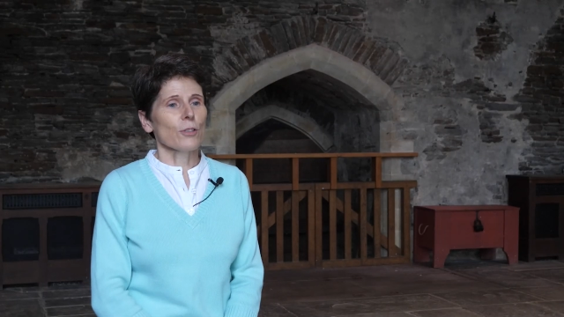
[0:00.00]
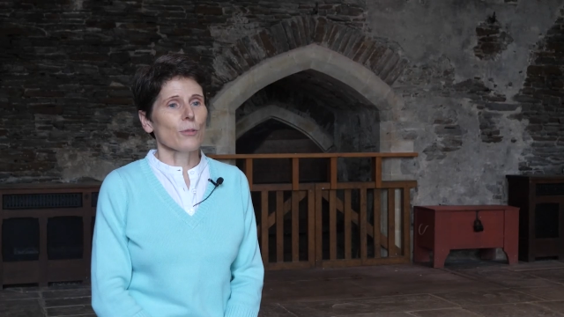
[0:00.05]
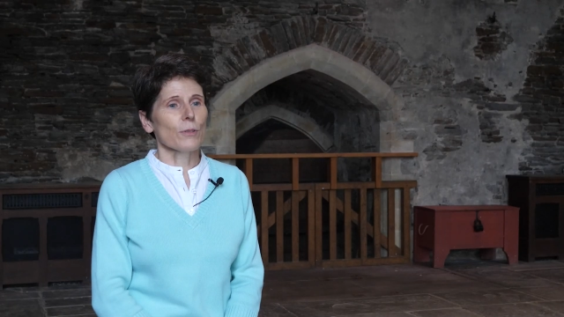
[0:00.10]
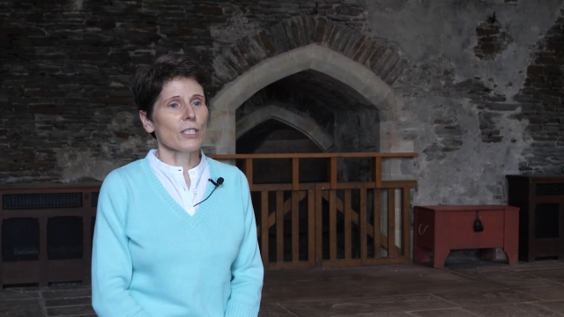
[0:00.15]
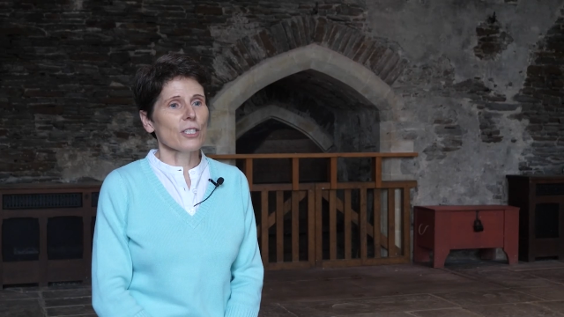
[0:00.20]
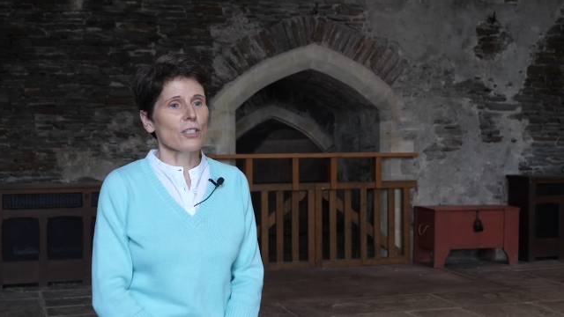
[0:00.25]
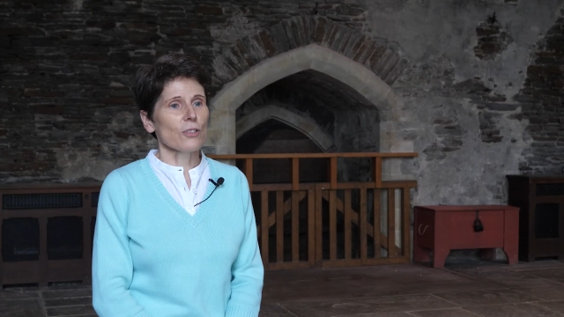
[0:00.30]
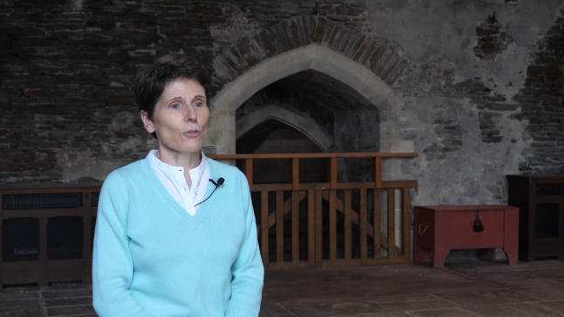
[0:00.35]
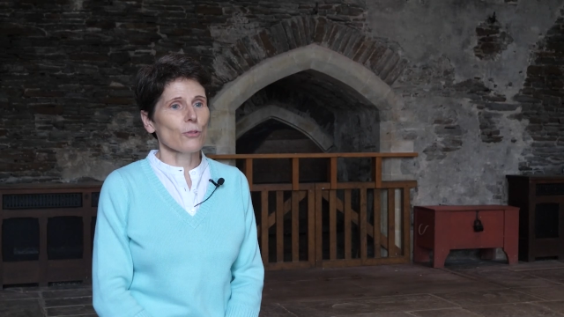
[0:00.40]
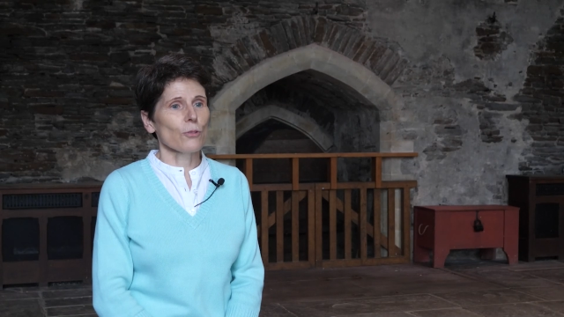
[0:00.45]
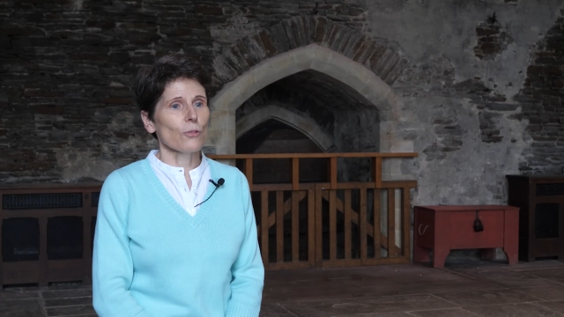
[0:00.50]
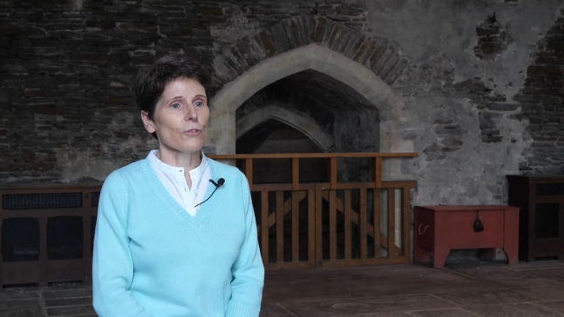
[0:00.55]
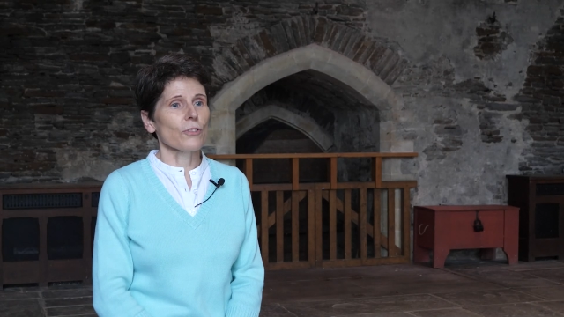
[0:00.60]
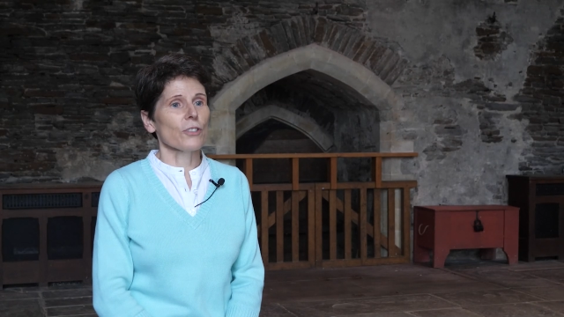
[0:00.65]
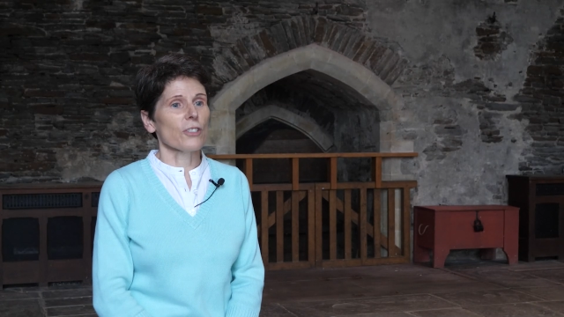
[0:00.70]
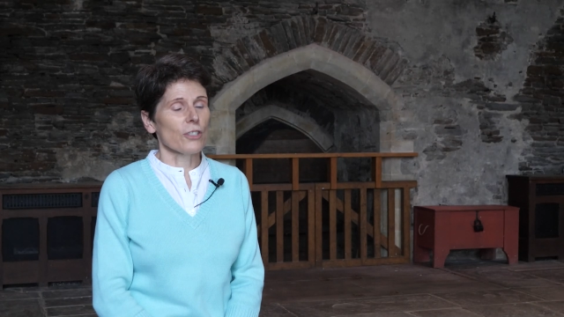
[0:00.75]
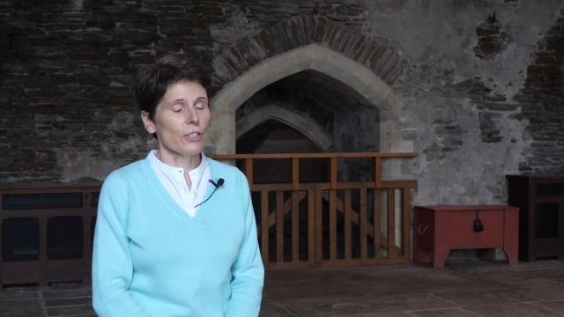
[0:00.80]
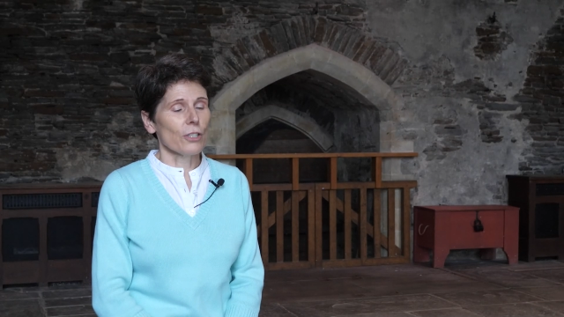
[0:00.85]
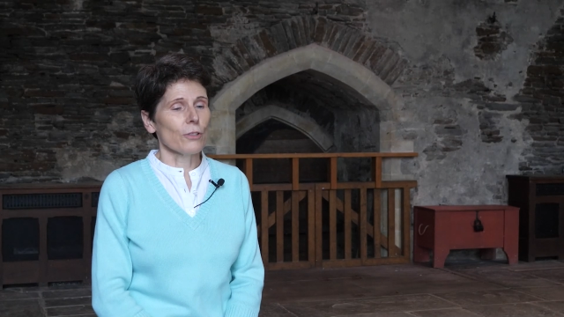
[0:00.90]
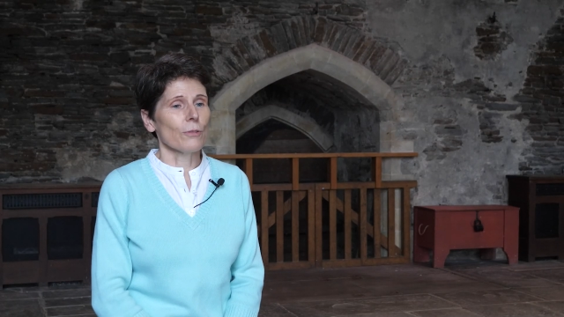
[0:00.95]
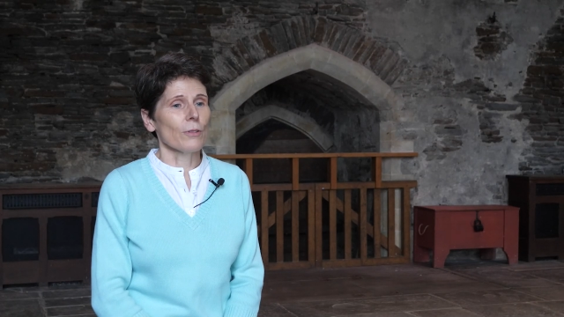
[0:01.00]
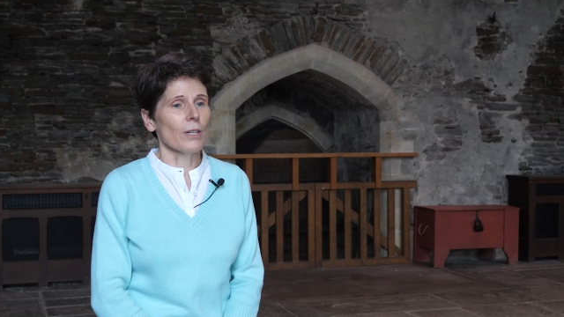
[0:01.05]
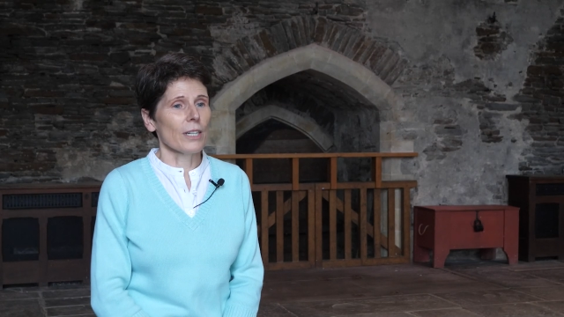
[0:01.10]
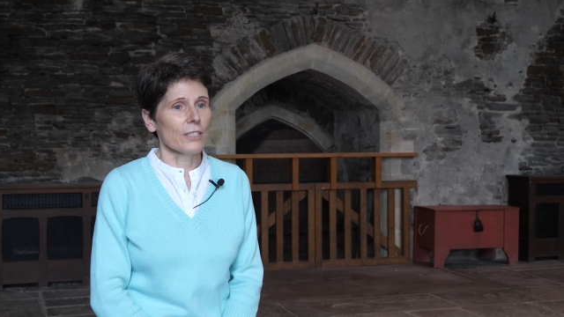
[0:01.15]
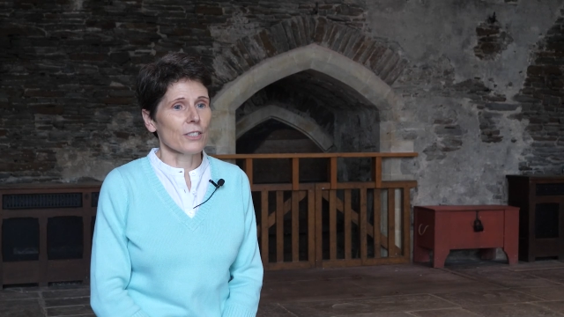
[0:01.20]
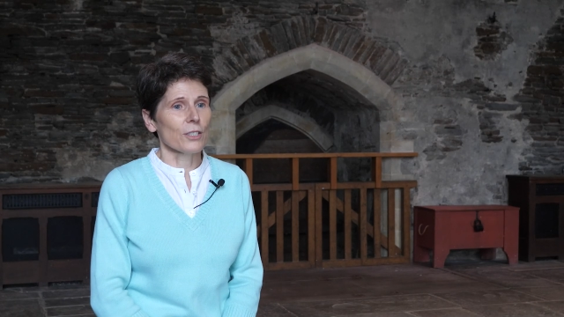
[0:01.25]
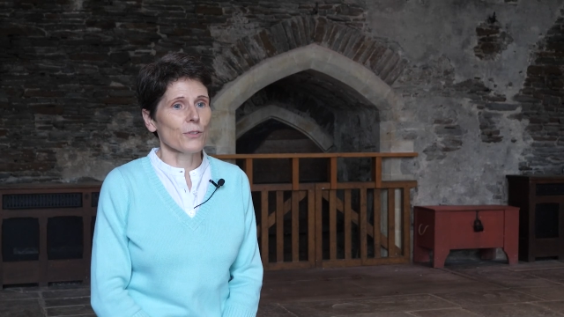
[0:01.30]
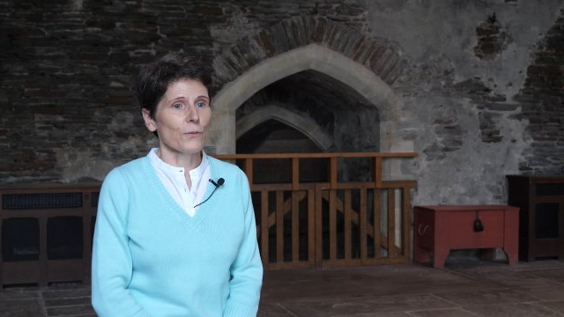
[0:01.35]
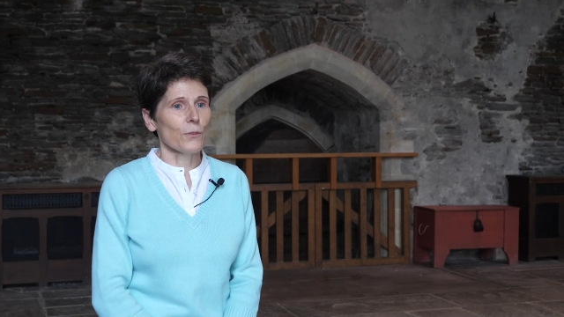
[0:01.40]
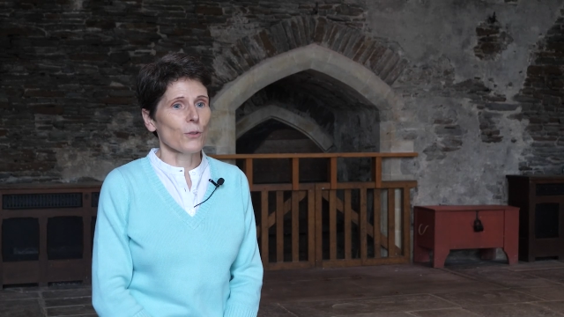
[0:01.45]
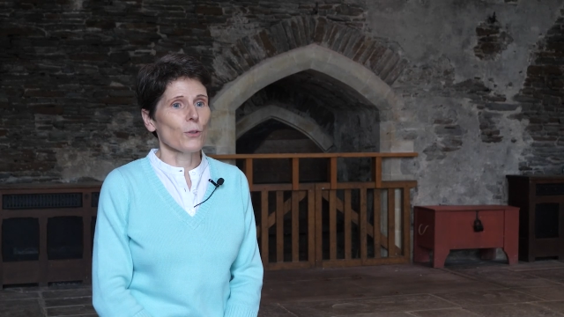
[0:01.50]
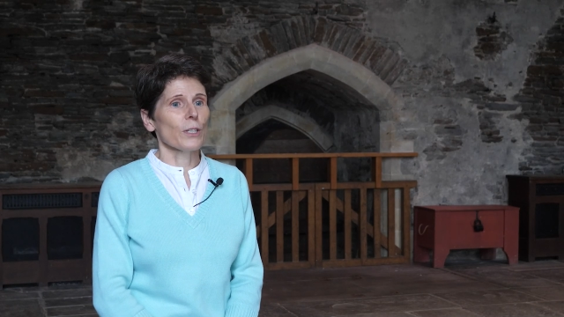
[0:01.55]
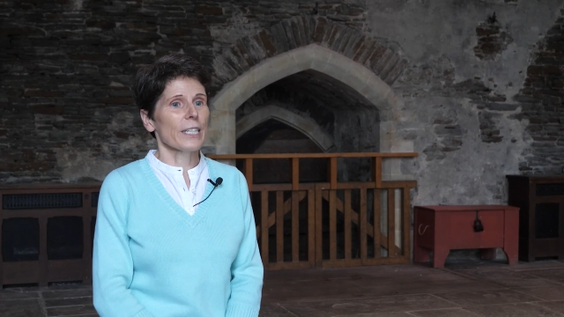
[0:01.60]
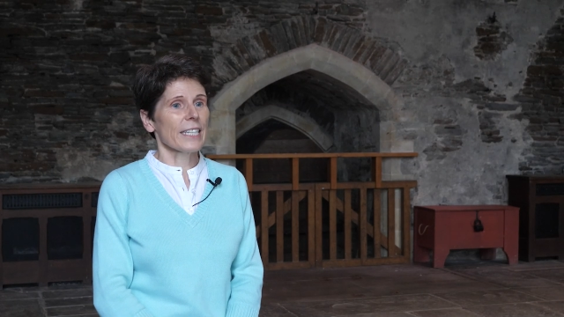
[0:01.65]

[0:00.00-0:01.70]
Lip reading: to install the new underfloor